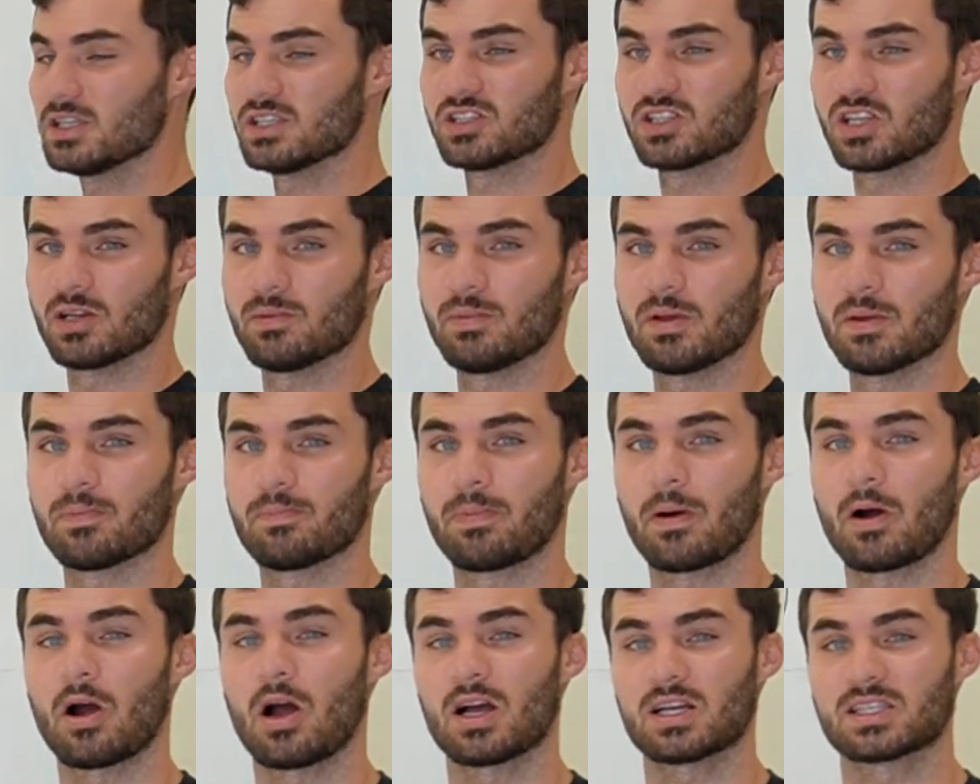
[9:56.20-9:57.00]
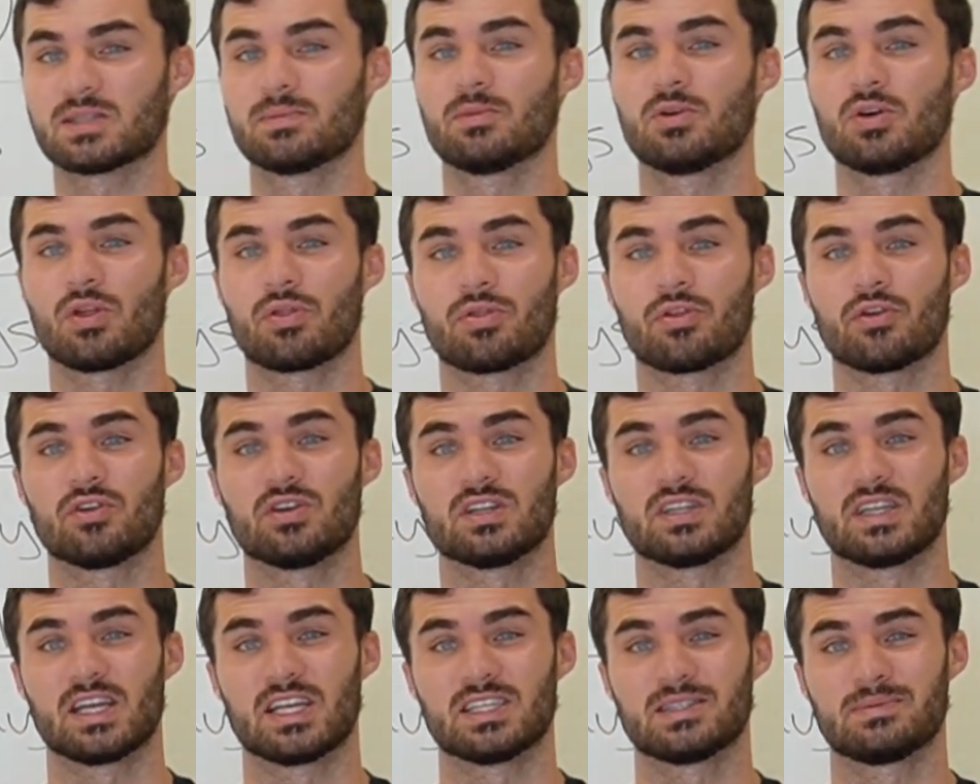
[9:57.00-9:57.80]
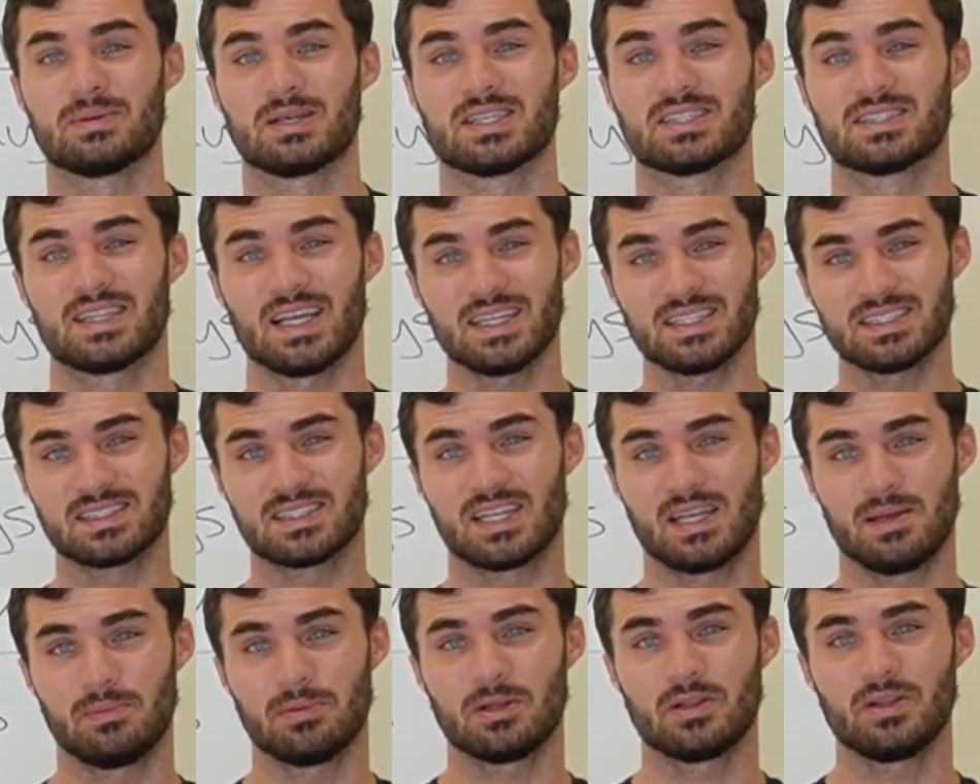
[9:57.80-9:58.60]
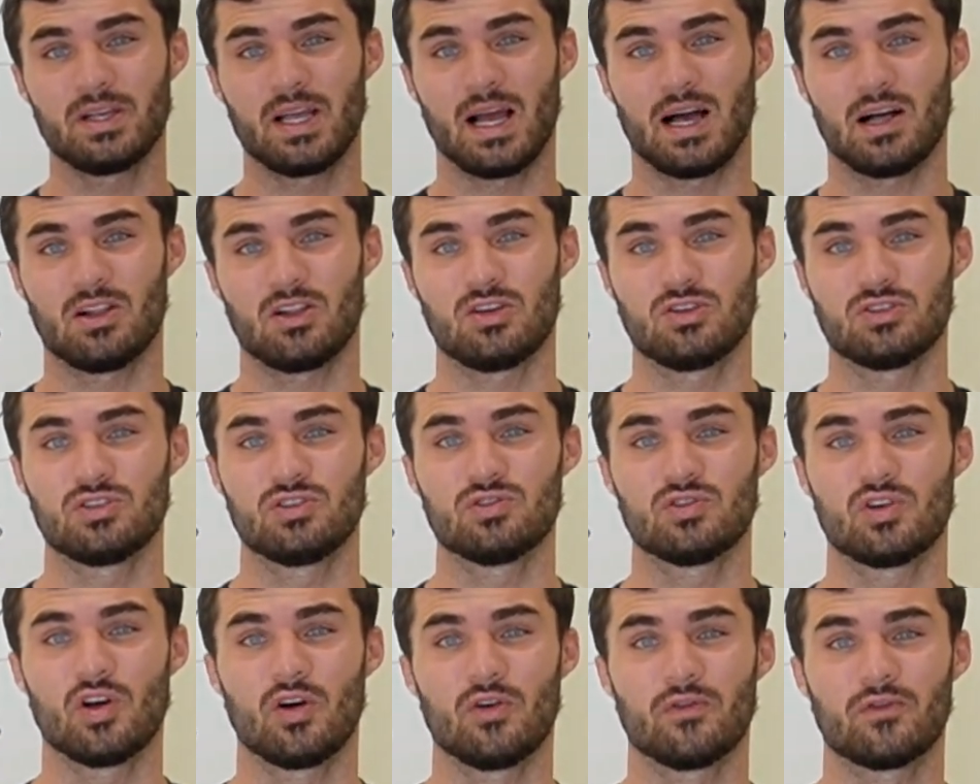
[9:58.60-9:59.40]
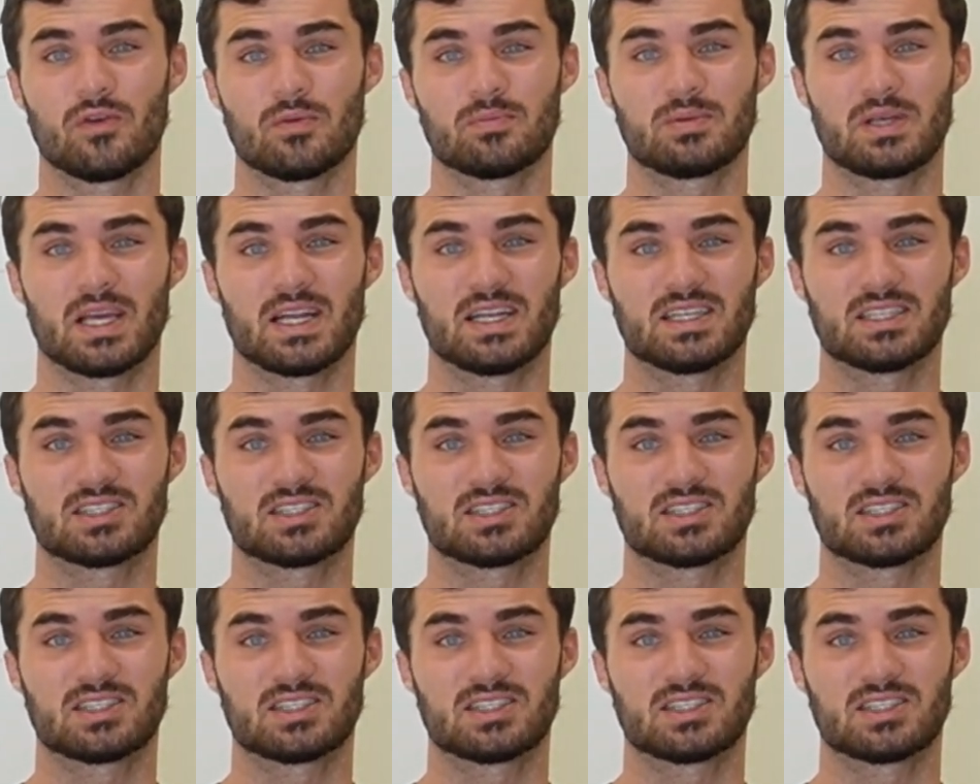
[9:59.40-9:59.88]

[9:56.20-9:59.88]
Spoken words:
is going to be approximately 30 days because that's typically how long you go from getting